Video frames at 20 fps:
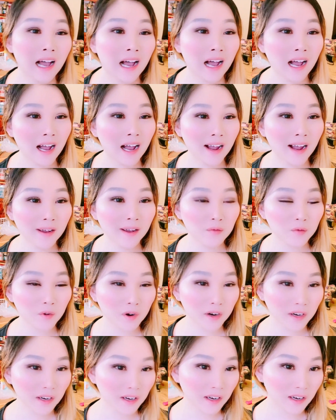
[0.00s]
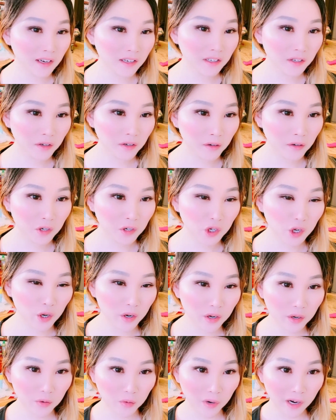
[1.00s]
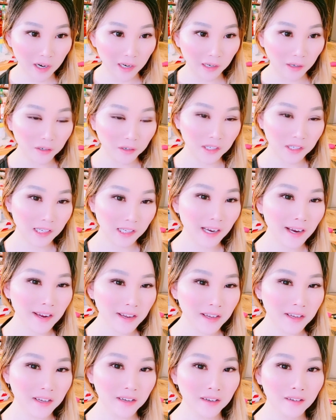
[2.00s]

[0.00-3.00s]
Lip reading: I wanted to show you what it looks like.